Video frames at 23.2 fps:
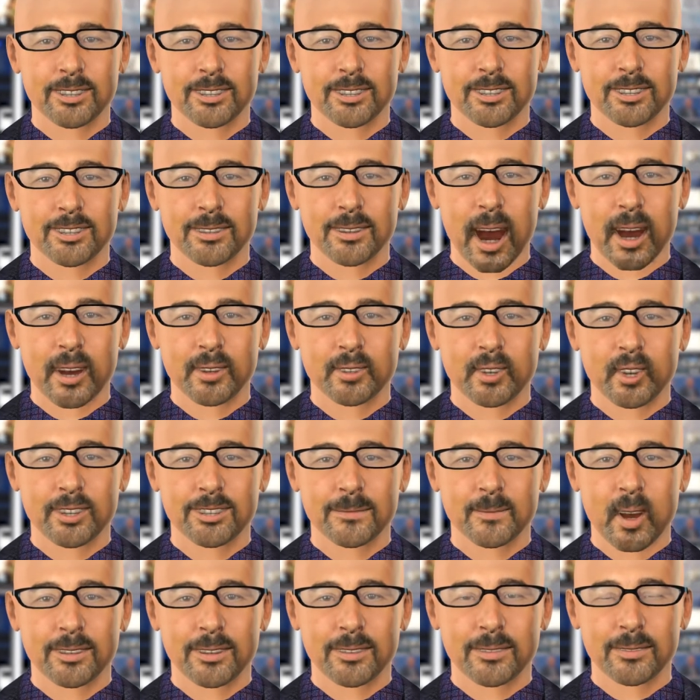It is
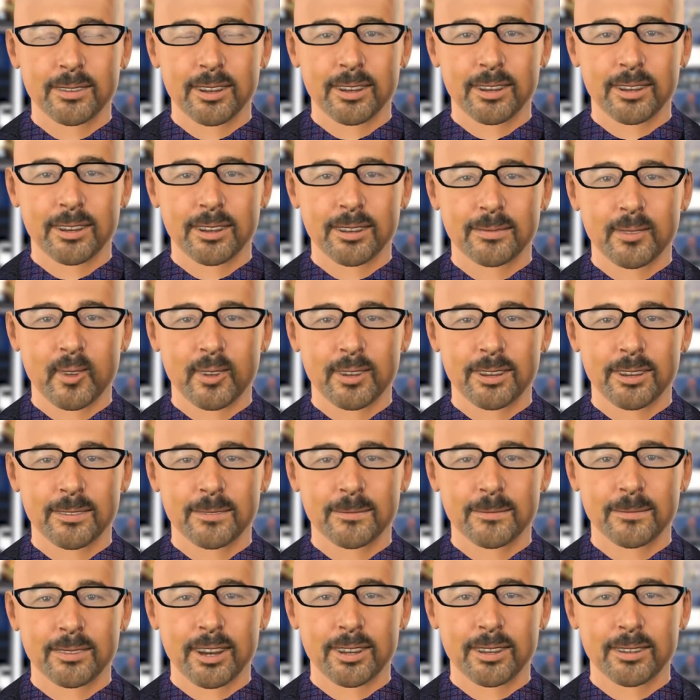non-custodial,
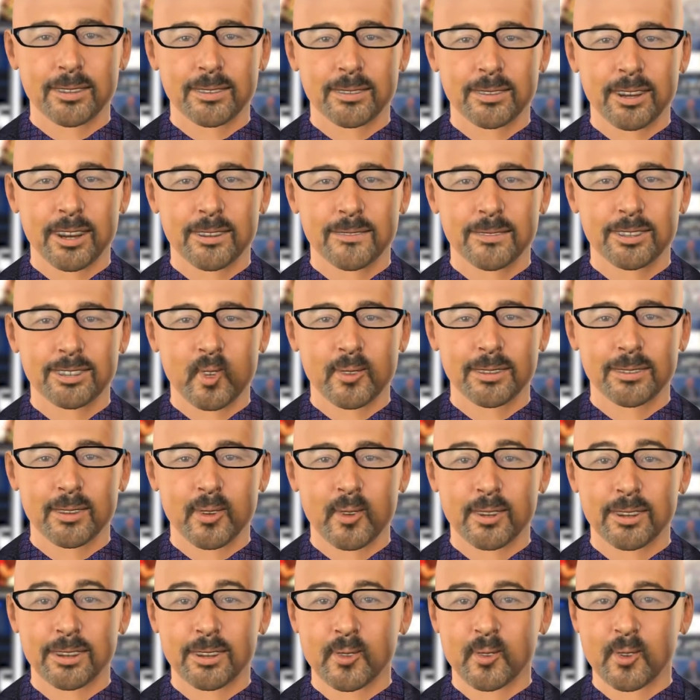inheriting Ethereum-level
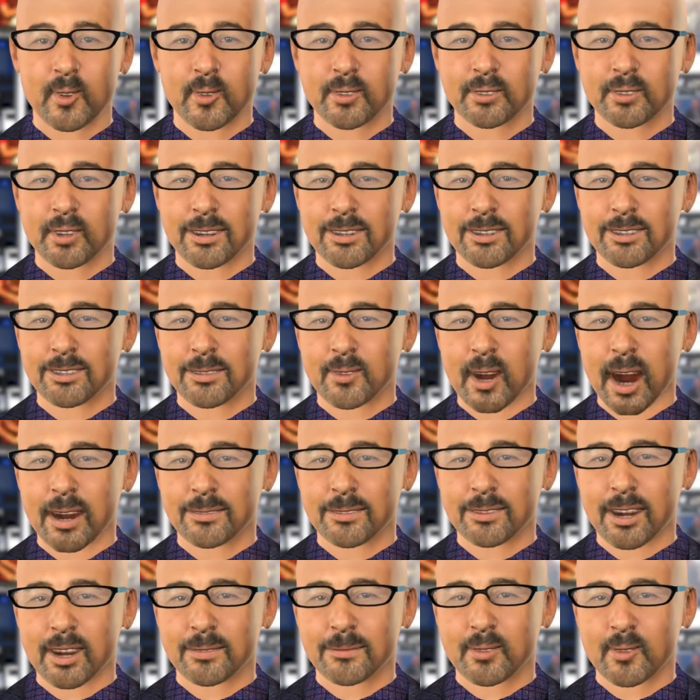security guarantees
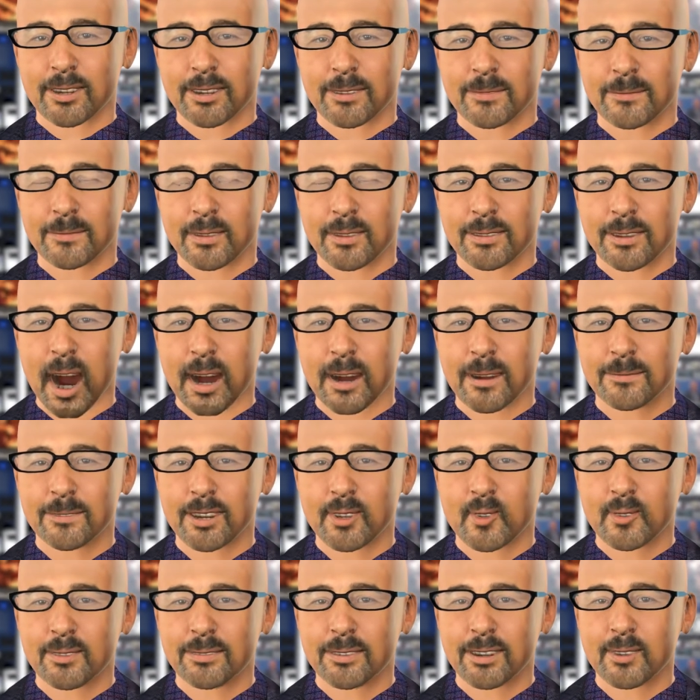while capable to
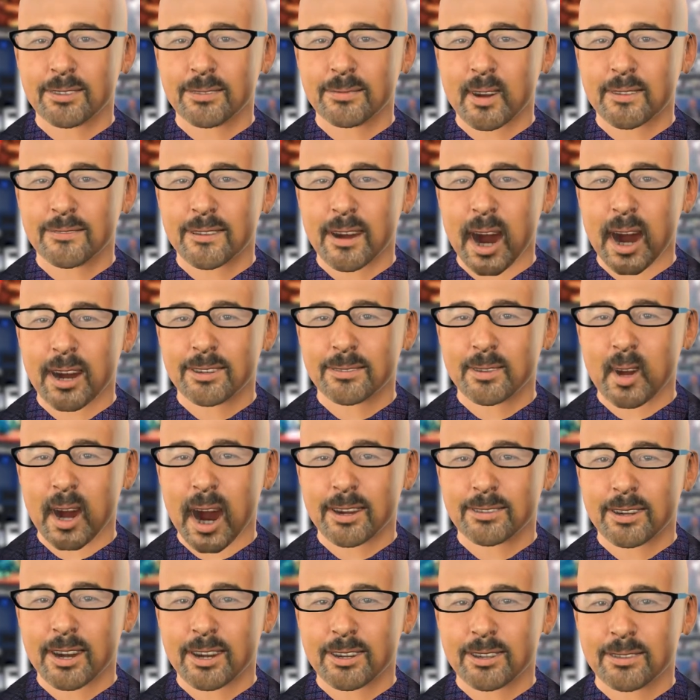perform at a throughput
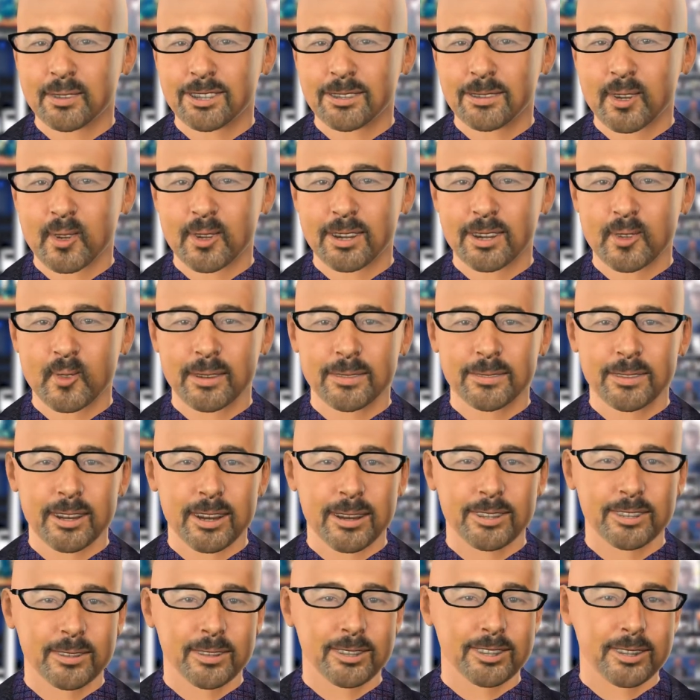1000x greater
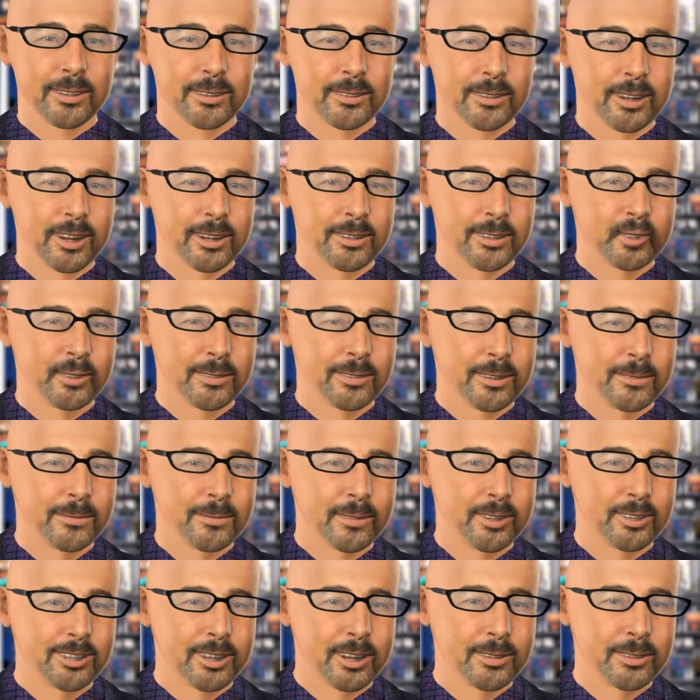and 600x
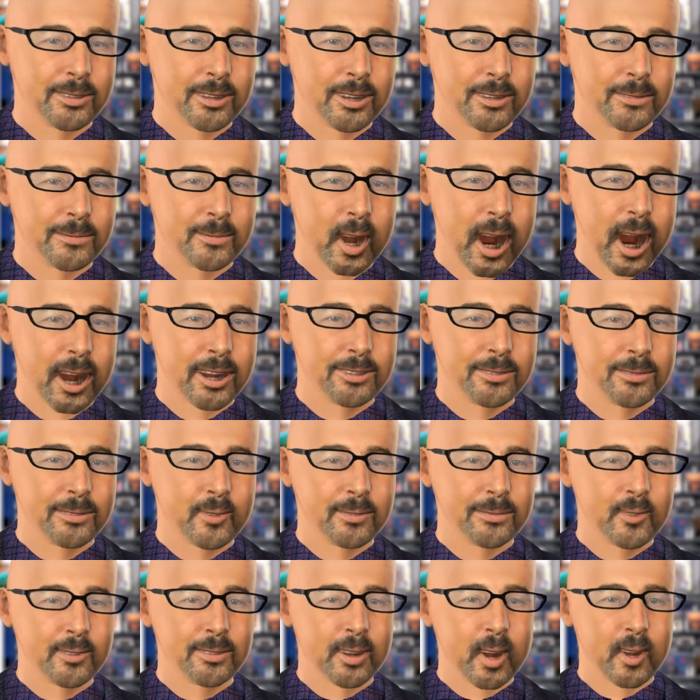cheaper settlement
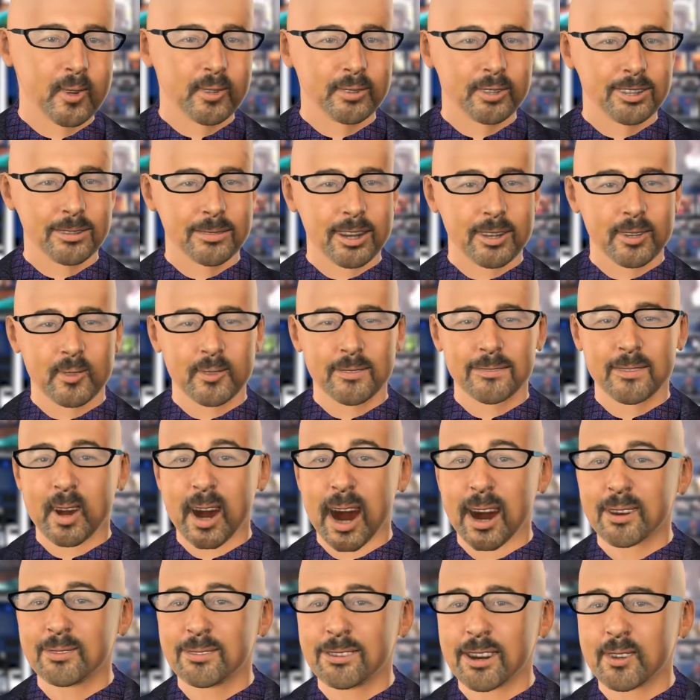cost than the current
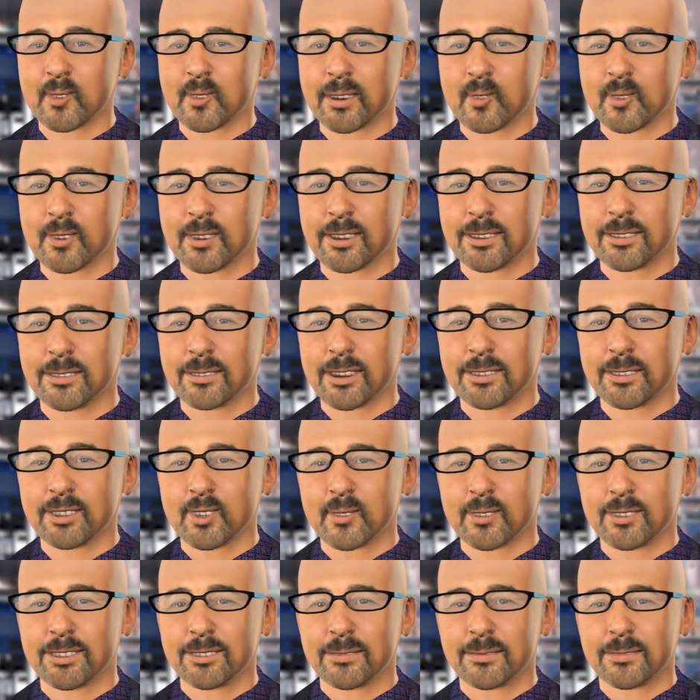state-of-the-art Layer 1
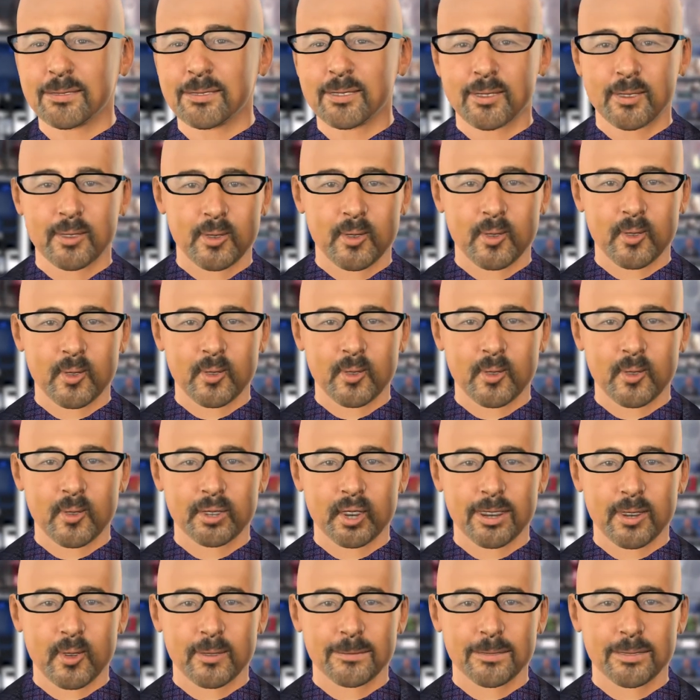dexes.
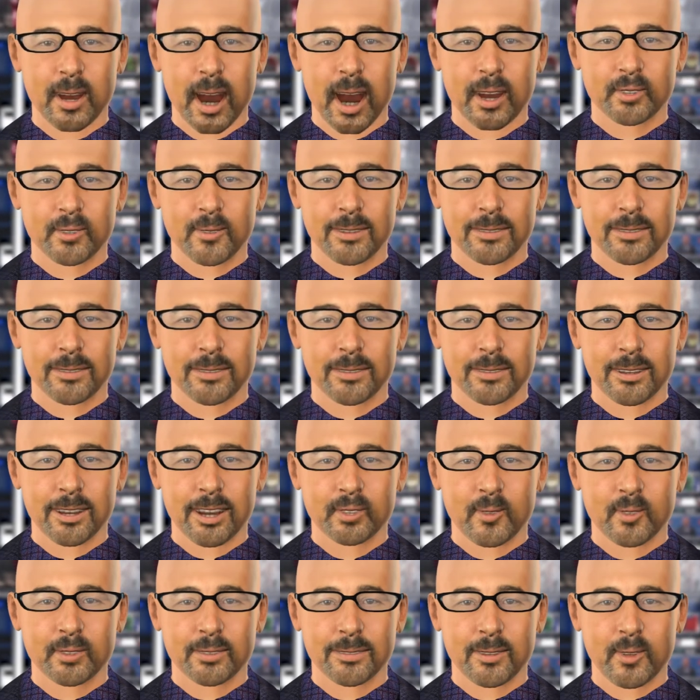Loopring reports in an
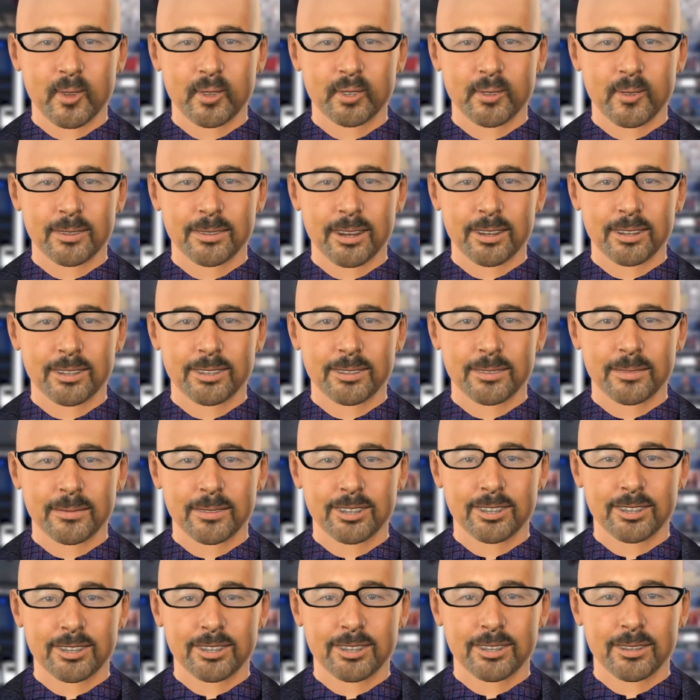official press
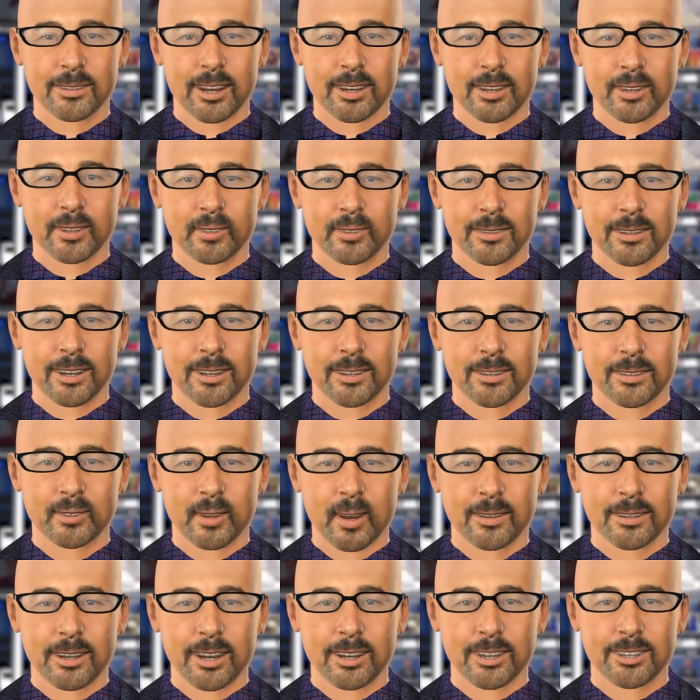release. Stay on top
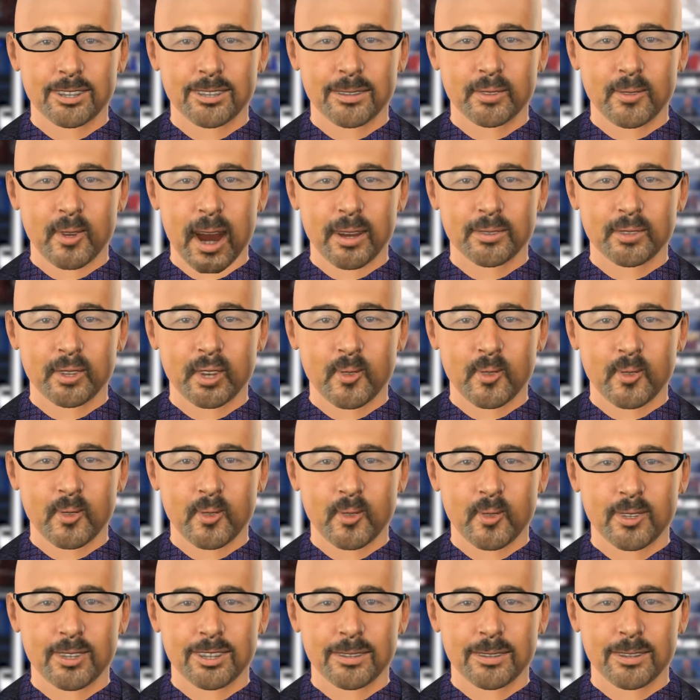of the latest blockchain
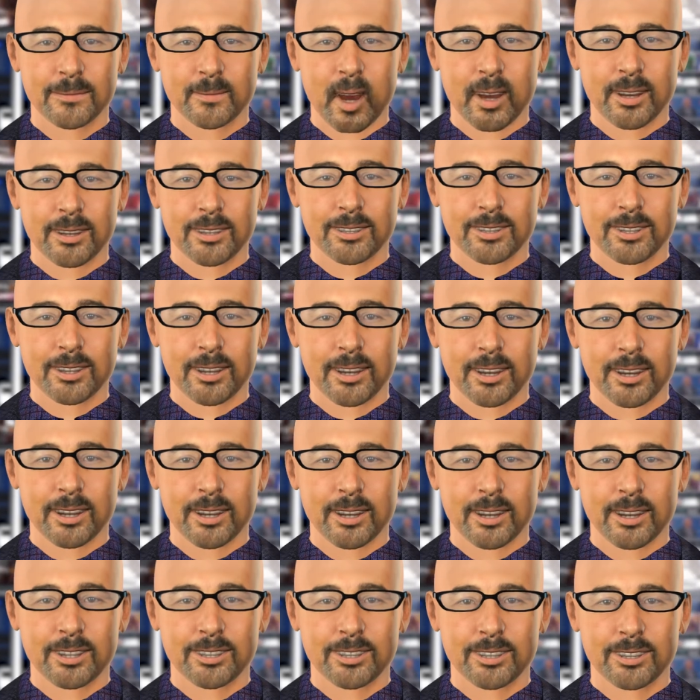news with us.
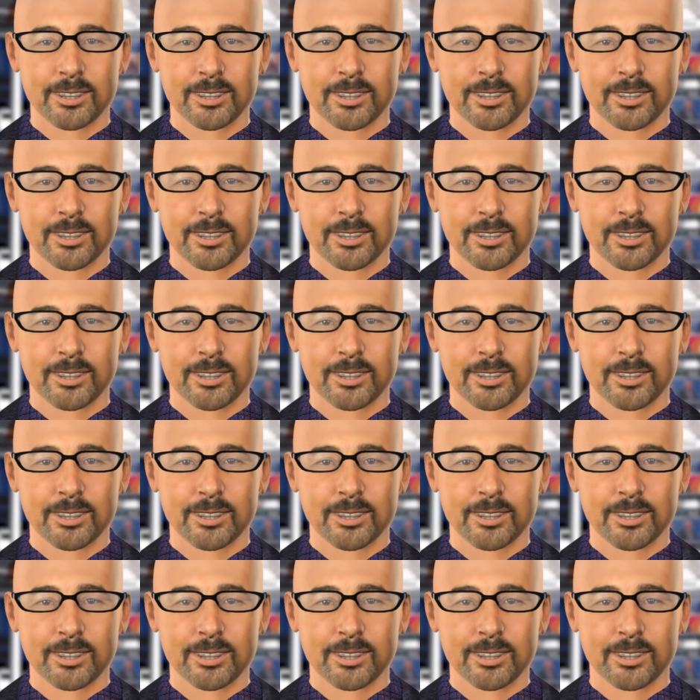See